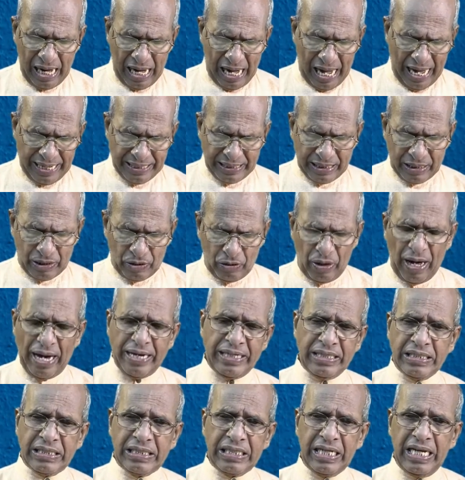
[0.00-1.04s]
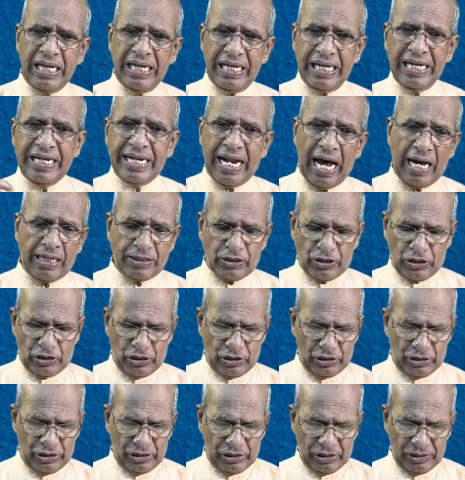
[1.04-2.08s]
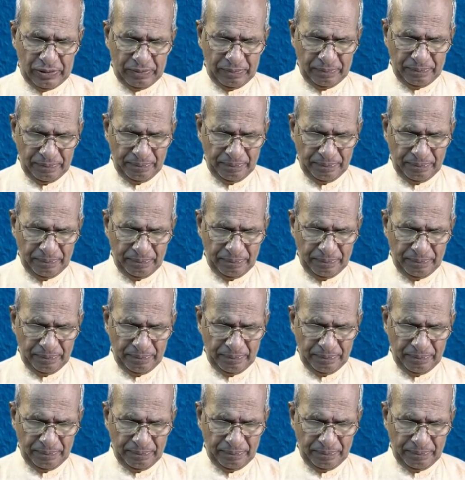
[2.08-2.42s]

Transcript: and Christ in us.